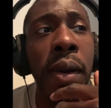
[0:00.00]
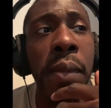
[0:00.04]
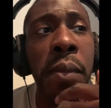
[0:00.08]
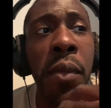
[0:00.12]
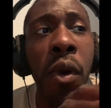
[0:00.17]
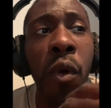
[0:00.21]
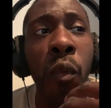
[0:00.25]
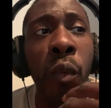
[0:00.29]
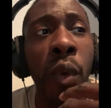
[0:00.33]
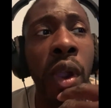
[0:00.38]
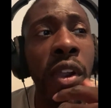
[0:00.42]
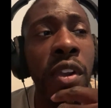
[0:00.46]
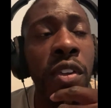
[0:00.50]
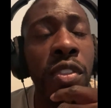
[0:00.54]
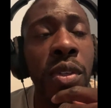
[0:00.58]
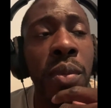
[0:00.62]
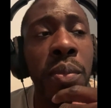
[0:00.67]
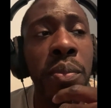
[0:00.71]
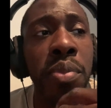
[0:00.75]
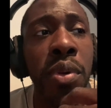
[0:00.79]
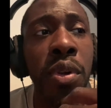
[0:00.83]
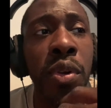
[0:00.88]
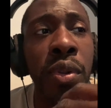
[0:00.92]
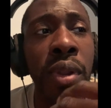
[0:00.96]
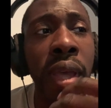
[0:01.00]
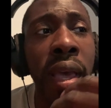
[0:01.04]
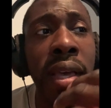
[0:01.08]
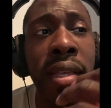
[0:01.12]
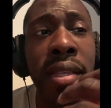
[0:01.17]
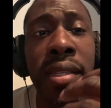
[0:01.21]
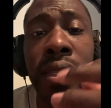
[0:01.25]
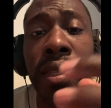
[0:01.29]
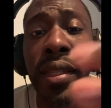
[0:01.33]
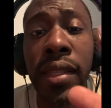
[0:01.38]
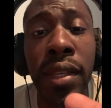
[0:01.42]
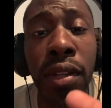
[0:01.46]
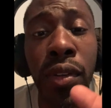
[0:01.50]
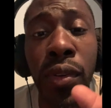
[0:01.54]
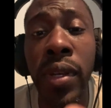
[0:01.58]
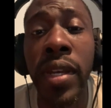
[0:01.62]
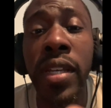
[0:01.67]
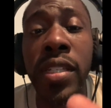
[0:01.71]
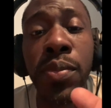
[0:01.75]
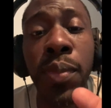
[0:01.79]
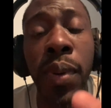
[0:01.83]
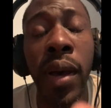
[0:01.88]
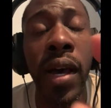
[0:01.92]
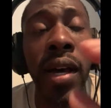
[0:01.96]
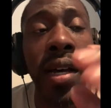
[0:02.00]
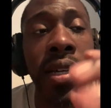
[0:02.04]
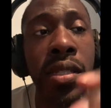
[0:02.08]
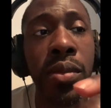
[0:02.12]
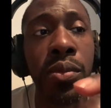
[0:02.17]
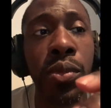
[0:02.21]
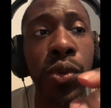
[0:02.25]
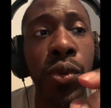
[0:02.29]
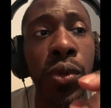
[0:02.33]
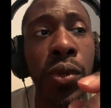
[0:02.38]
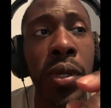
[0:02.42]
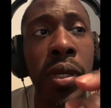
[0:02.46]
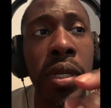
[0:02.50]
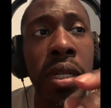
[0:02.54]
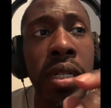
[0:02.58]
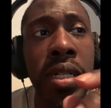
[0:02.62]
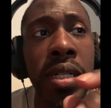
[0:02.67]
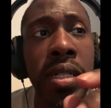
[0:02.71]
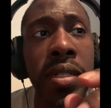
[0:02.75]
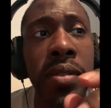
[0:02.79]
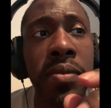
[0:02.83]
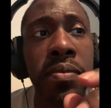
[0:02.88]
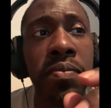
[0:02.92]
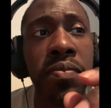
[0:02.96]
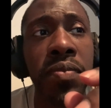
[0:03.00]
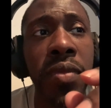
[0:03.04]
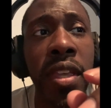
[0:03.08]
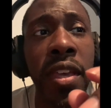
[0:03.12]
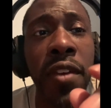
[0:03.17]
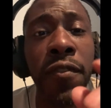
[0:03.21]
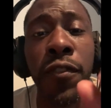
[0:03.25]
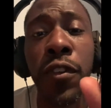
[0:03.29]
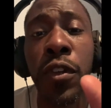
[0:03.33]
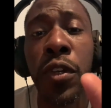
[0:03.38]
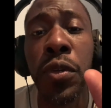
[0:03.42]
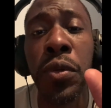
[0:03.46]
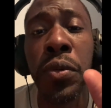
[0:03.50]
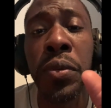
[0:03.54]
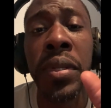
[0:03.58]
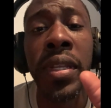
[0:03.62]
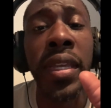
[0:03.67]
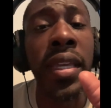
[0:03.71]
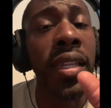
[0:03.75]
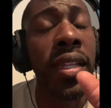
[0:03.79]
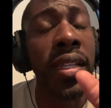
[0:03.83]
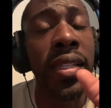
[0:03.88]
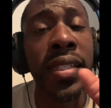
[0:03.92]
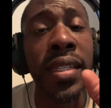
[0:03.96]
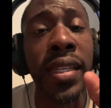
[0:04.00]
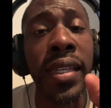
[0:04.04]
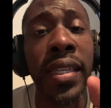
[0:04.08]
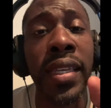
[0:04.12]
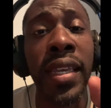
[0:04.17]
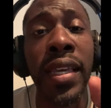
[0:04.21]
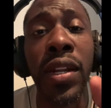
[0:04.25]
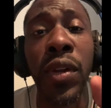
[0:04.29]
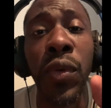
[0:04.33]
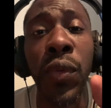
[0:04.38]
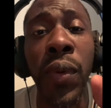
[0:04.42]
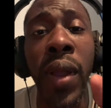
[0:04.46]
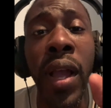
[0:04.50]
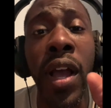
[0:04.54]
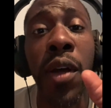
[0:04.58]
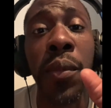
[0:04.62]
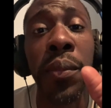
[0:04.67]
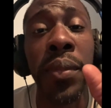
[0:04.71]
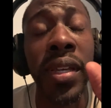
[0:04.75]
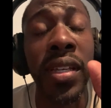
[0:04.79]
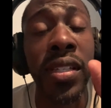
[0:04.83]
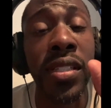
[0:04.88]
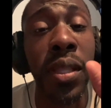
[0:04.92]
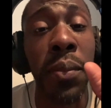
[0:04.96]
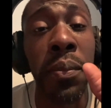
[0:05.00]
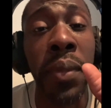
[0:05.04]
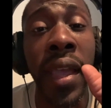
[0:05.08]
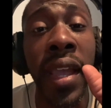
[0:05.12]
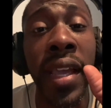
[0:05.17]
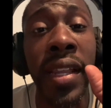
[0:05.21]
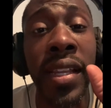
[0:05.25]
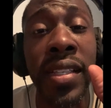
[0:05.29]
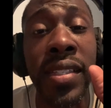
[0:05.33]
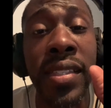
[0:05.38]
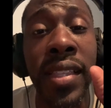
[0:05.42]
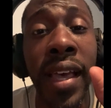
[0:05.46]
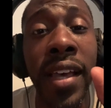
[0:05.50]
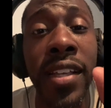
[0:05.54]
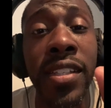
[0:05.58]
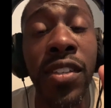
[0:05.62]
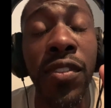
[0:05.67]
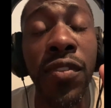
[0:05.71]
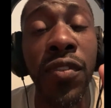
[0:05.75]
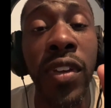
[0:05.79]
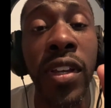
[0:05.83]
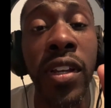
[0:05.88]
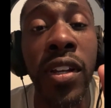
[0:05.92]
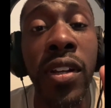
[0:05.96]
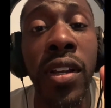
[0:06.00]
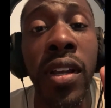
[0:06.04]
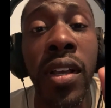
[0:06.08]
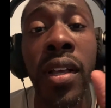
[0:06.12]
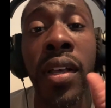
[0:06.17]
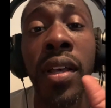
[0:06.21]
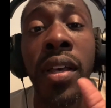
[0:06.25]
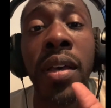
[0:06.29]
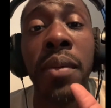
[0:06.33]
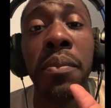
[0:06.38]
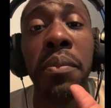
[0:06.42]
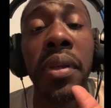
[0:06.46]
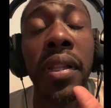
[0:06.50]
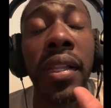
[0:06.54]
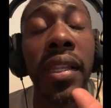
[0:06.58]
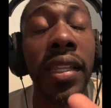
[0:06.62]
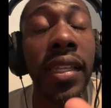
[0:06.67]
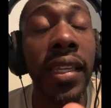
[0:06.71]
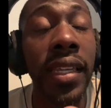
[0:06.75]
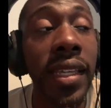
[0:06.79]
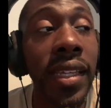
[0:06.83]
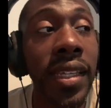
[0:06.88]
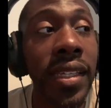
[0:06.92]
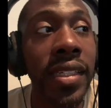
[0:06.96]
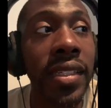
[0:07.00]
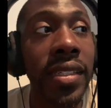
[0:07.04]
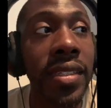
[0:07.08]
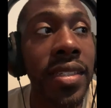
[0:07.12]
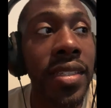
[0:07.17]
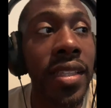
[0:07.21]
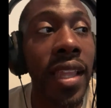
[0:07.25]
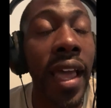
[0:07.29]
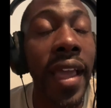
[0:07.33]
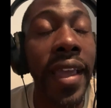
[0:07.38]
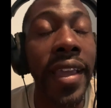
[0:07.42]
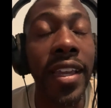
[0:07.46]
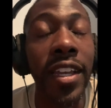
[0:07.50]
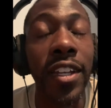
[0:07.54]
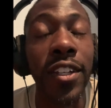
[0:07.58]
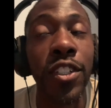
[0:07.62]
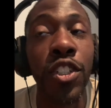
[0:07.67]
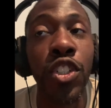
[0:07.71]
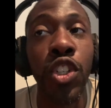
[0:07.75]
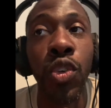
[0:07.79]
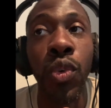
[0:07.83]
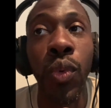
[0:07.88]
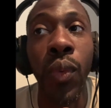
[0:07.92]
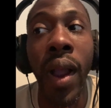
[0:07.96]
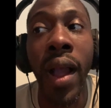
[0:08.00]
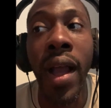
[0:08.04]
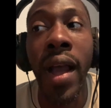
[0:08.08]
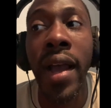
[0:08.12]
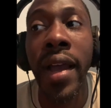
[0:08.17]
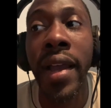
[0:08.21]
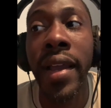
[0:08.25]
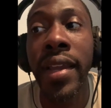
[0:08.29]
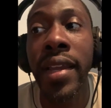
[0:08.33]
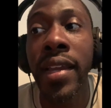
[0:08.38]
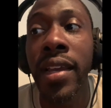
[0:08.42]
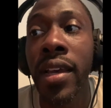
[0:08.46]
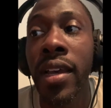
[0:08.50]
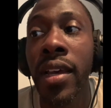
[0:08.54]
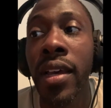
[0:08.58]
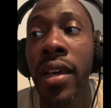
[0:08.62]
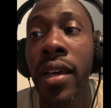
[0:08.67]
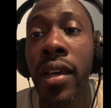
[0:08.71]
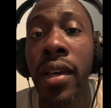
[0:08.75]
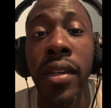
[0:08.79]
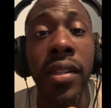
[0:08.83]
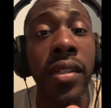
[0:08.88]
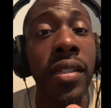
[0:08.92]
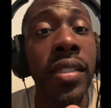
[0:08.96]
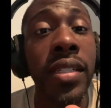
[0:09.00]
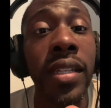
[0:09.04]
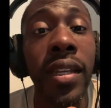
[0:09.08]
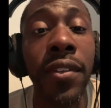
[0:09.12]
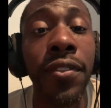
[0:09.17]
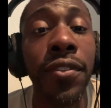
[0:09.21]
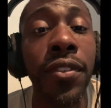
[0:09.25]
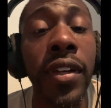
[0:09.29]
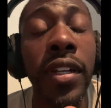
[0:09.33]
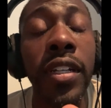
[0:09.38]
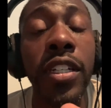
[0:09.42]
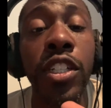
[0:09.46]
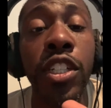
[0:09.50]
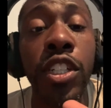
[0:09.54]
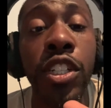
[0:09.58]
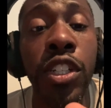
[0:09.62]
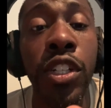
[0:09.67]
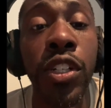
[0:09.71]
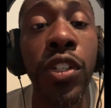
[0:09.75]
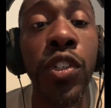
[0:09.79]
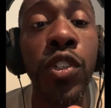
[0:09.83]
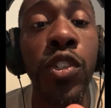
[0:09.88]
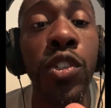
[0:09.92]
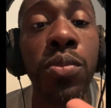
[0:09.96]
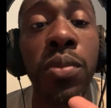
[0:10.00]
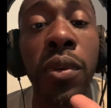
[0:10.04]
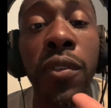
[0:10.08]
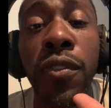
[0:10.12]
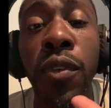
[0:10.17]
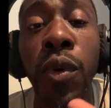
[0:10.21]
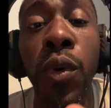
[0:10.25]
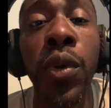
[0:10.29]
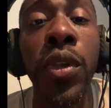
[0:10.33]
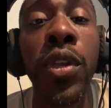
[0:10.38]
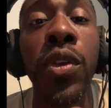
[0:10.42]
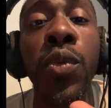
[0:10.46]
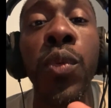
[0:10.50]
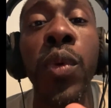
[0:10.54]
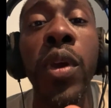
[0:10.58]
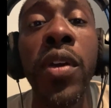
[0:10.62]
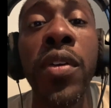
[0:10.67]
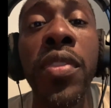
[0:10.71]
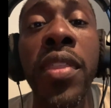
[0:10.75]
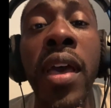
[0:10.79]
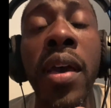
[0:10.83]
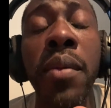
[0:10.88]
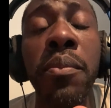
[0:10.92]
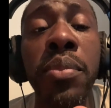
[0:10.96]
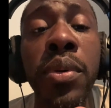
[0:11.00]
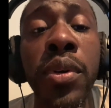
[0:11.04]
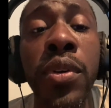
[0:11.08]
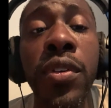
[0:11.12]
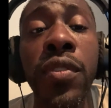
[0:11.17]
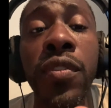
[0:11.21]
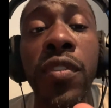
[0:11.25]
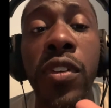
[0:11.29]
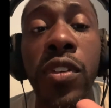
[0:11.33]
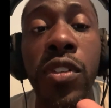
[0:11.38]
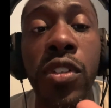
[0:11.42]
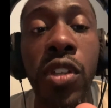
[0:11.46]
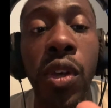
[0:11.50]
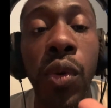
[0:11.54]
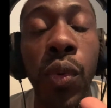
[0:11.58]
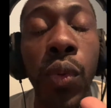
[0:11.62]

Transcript: Wear the boot as little as possible. If you need it to get around because the pain is that severe, please try different shoes before you wear that boot for so